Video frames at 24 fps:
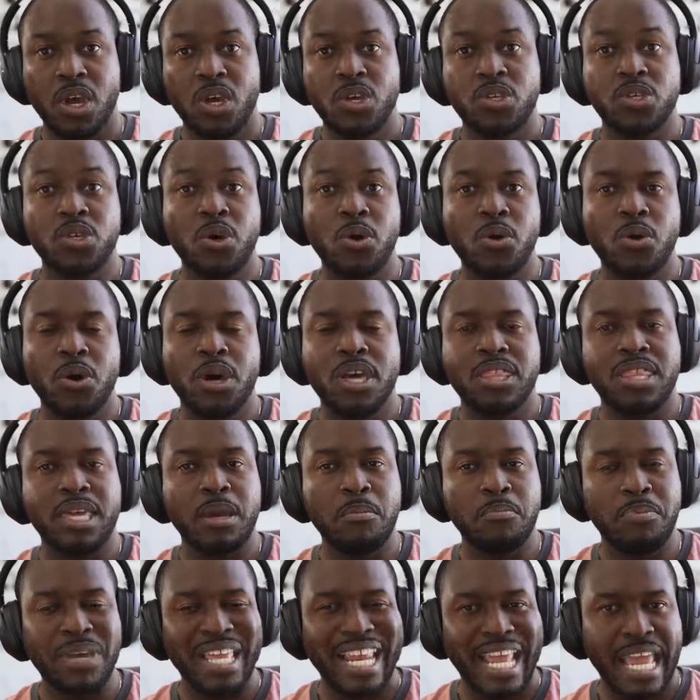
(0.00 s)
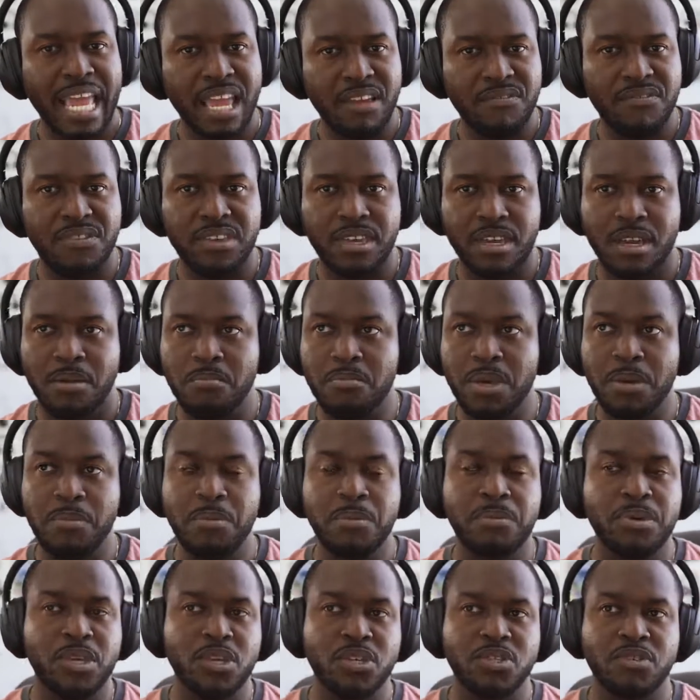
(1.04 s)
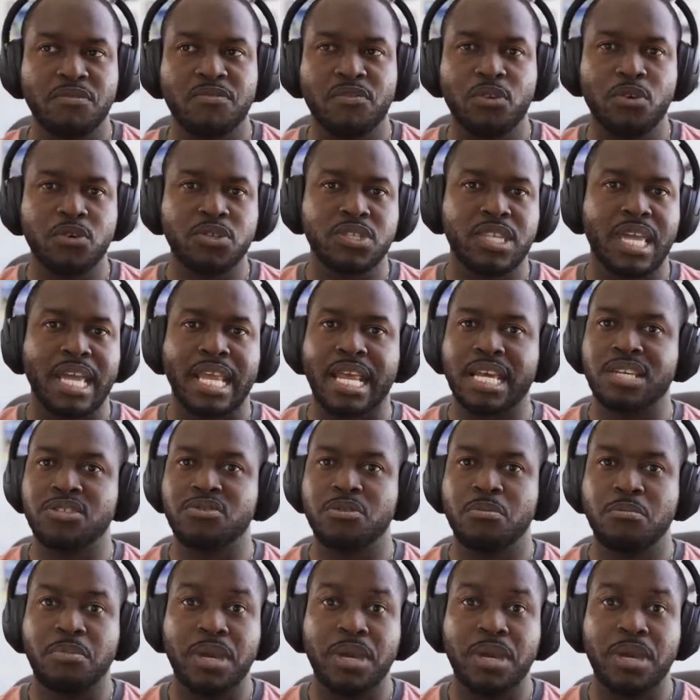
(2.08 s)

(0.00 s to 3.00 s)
So they're a bit heavier, maybe because of course that extra